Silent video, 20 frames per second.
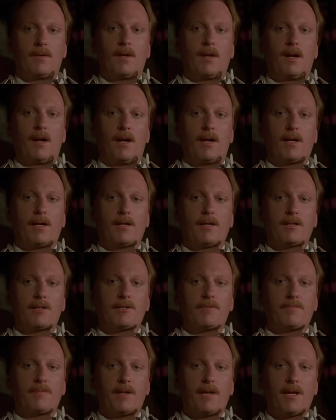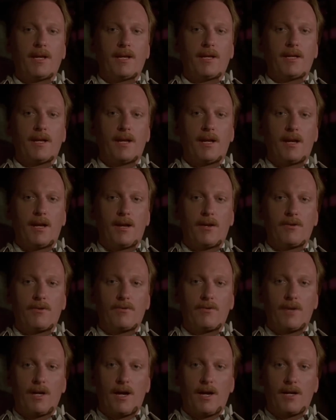Walter Jennings, played by Jeffrey
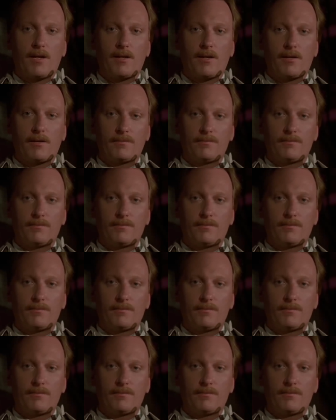Jones, is